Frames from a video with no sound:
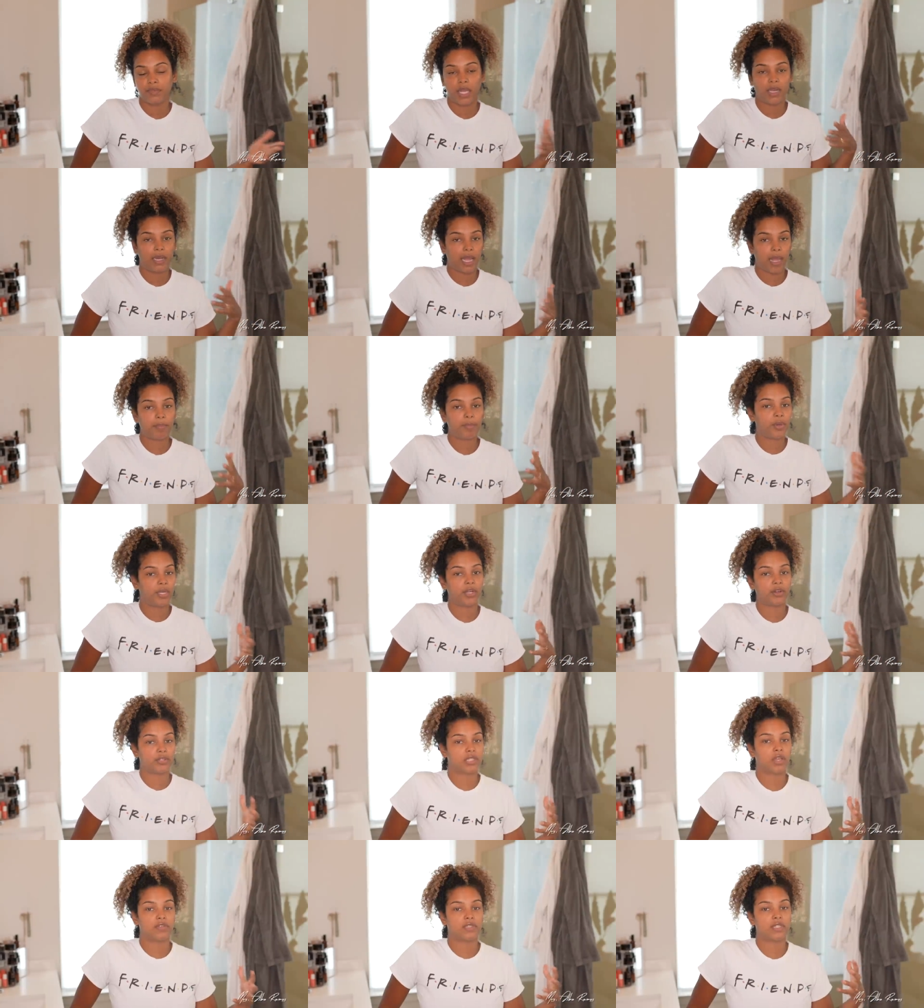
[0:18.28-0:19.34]
and not putting
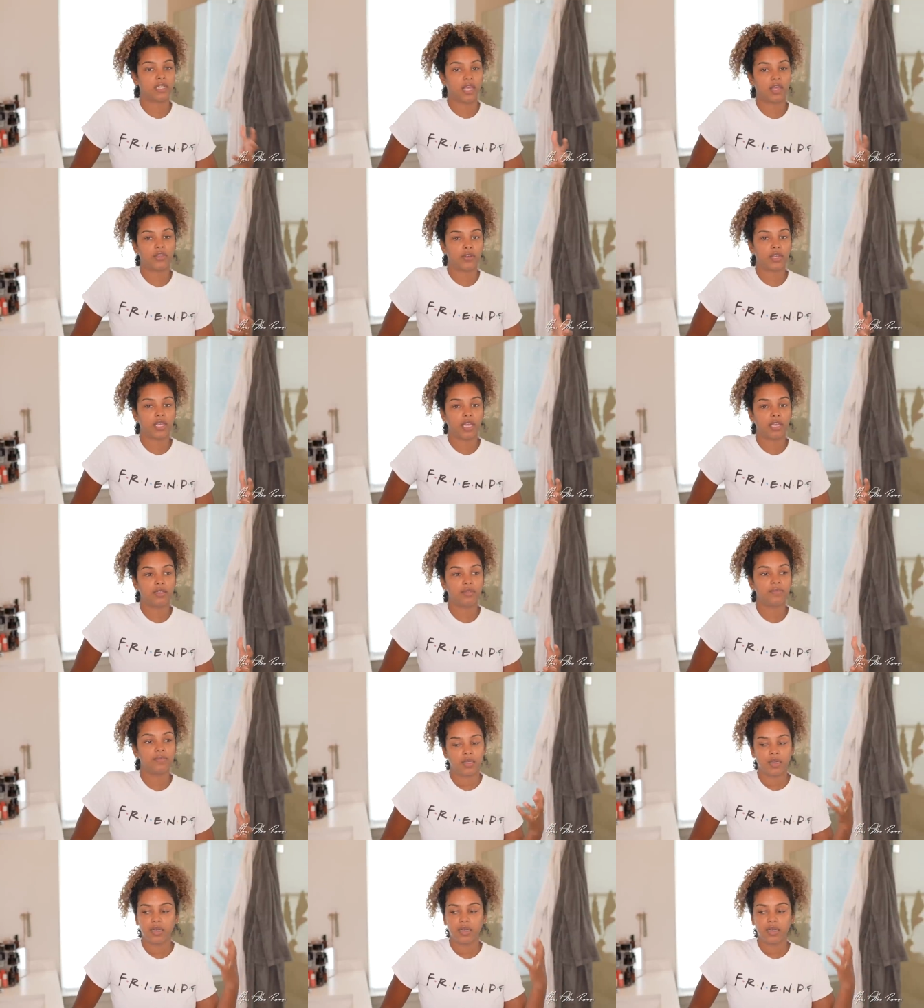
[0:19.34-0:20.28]
ourselves together again,